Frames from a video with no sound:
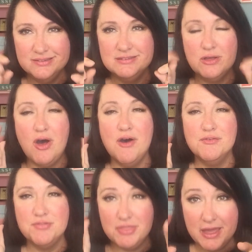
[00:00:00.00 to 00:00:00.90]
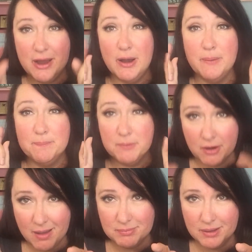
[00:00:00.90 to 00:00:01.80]
to solve their
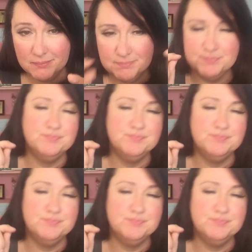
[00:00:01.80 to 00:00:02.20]
problem.